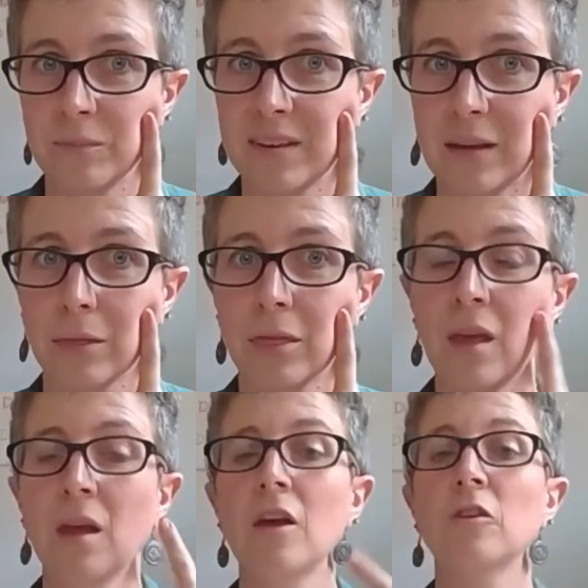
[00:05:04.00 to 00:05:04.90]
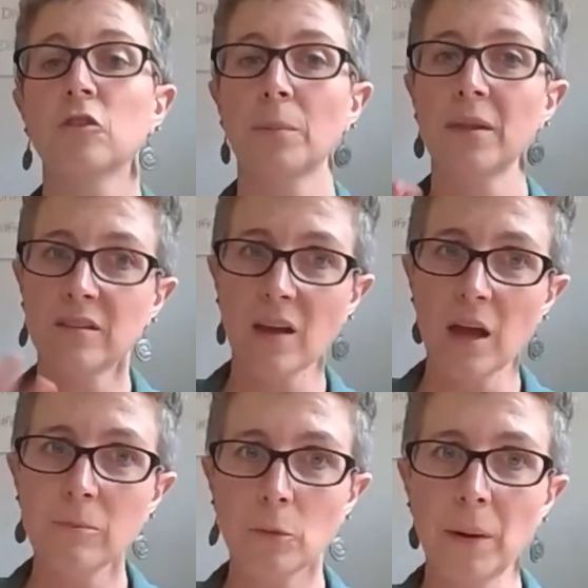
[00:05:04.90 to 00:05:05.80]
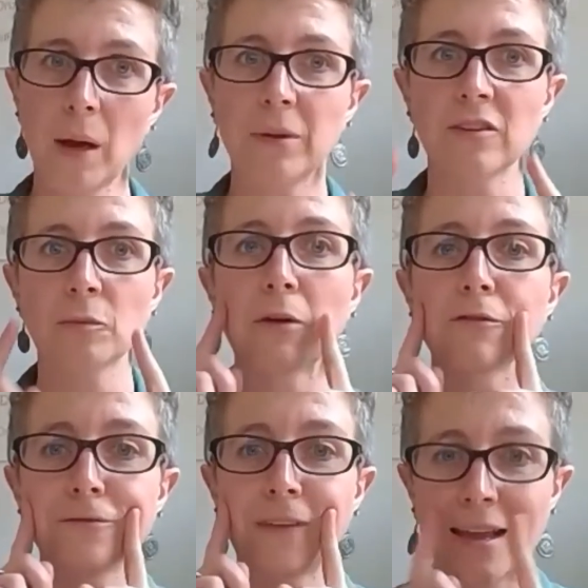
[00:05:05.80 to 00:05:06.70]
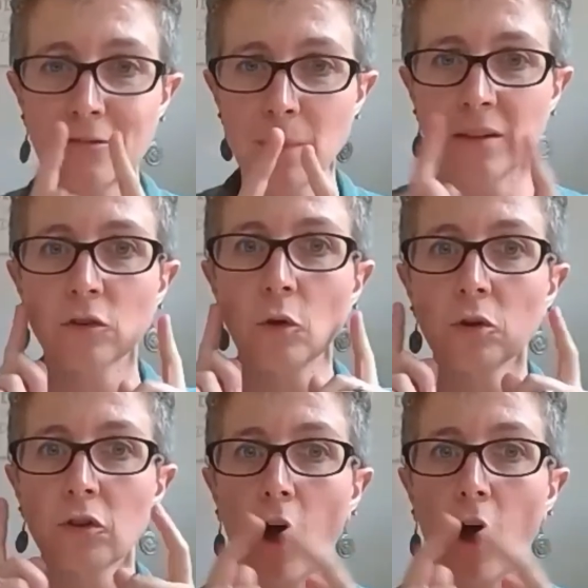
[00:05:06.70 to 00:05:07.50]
teeth. So by the time your puppy is about 5 months old,